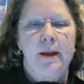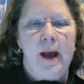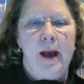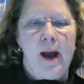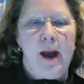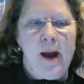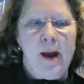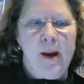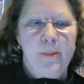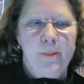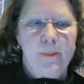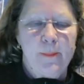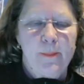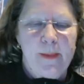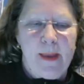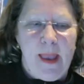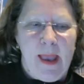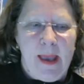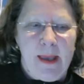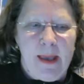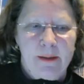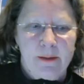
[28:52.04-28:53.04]

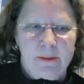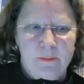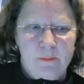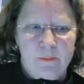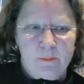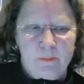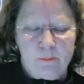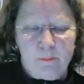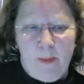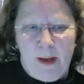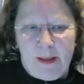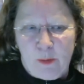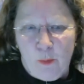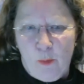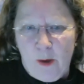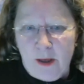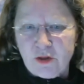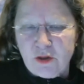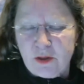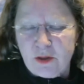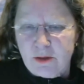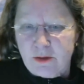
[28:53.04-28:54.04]
And my
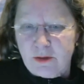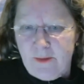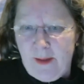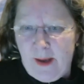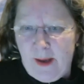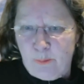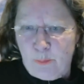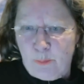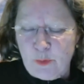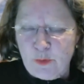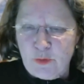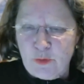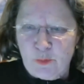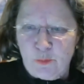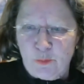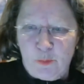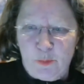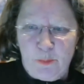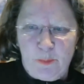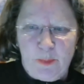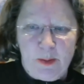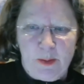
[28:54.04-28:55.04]
question to that person
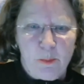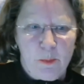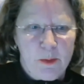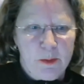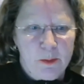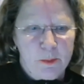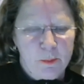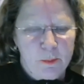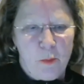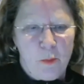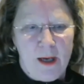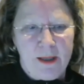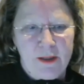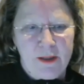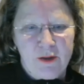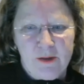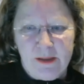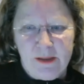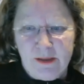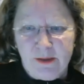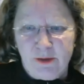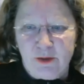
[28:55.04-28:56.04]
would be, well, why do you
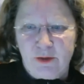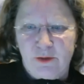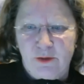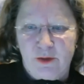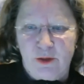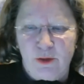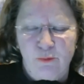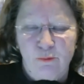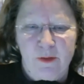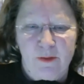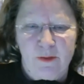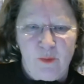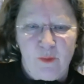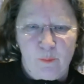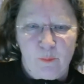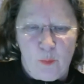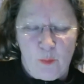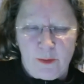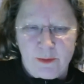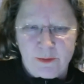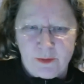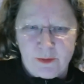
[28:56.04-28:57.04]
need 2 reefing
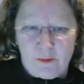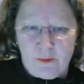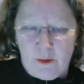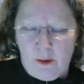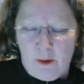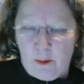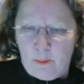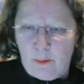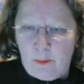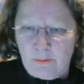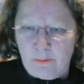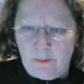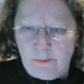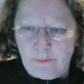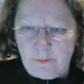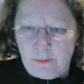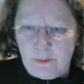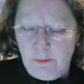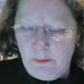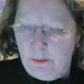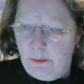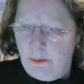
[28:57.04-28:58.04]
points on the Ottawa
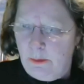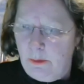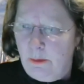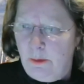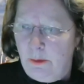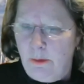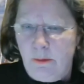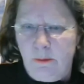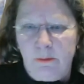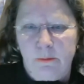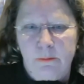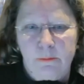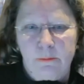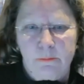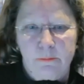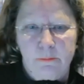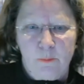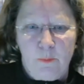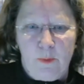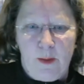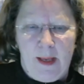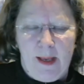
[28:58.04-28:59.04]
River?
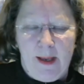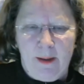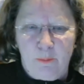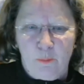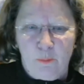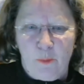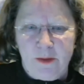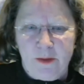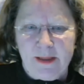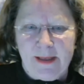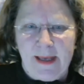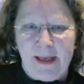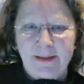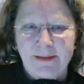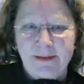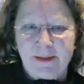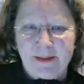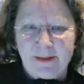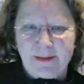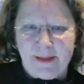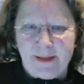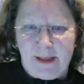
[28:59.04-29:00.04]
When you get to
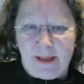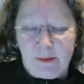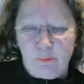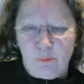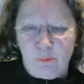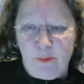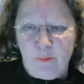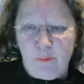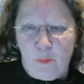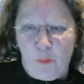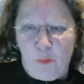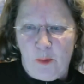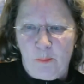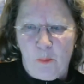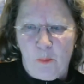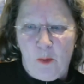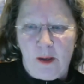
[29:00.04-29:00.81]
the second reef point,